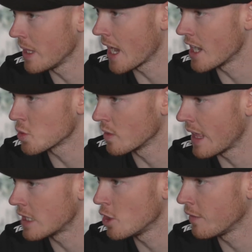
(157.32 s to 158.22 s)
hard with
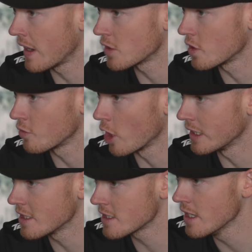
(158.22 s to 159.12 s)
their two factory
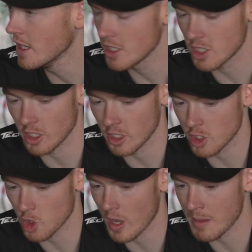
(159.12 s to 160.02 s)
riders to
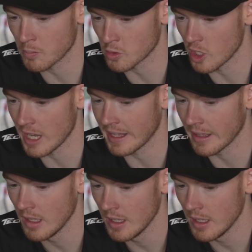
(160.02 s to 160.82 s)
try and bring